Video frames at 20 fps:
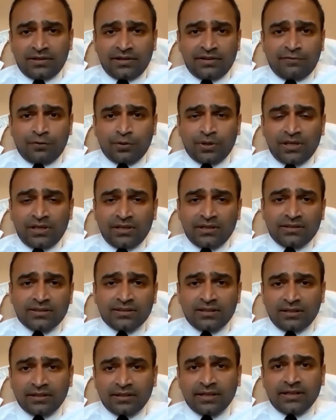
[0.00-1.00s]
40 years
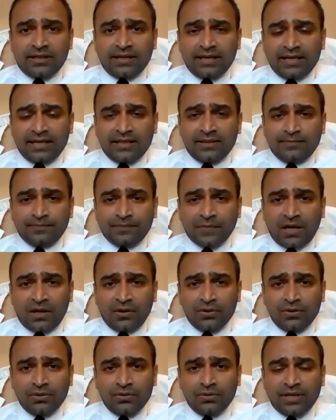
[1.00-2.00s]
career, and
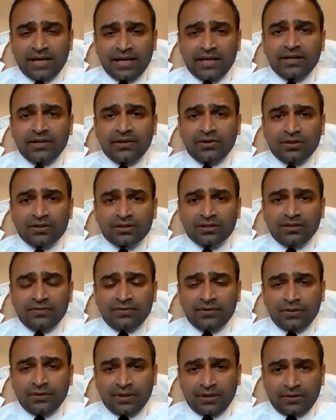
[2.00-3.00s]
how you carry
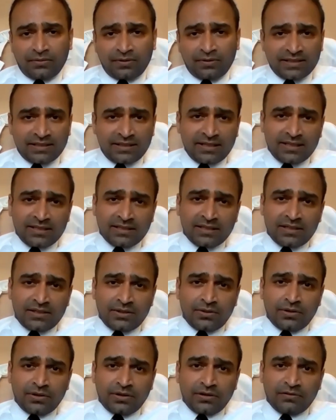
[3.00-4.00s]
yourself during your residency,
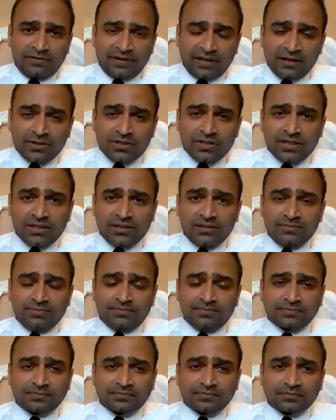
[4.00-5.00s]
during your
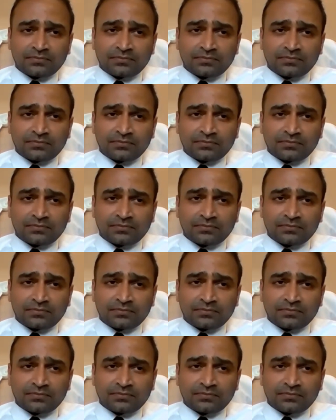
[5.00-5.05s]
fellowship